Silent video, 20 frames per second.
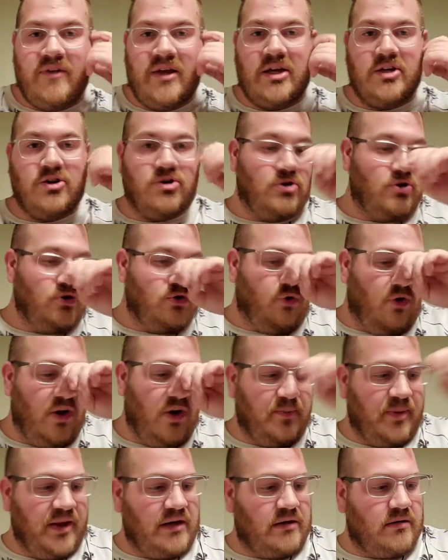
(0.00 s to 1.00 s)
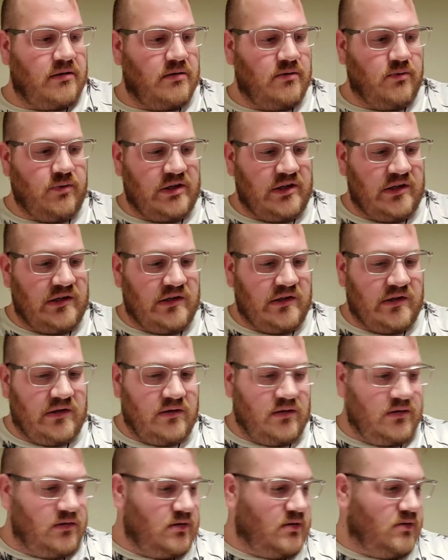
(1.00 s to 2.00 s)
via dripping, which
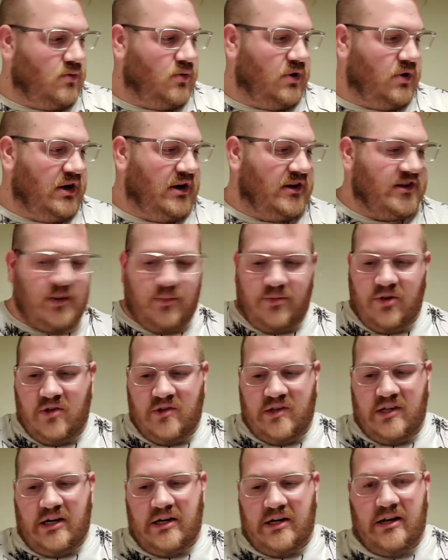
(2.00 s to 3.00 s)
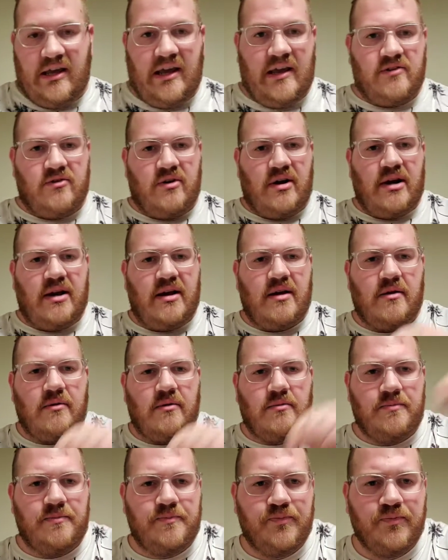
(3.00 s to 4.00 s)
is what it is I'm using it as right
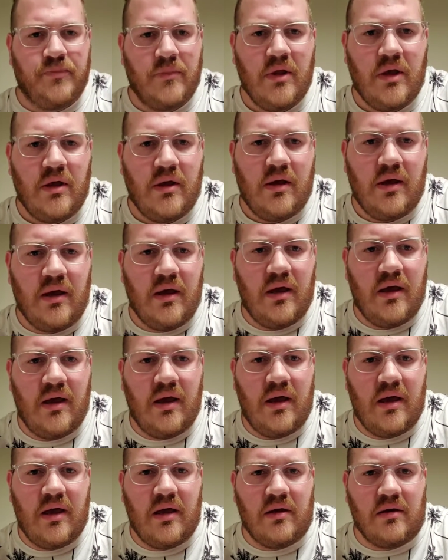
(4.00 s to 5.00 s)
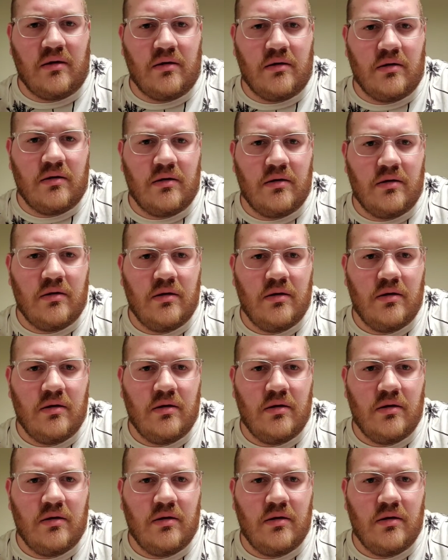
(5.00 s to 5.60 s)
now. And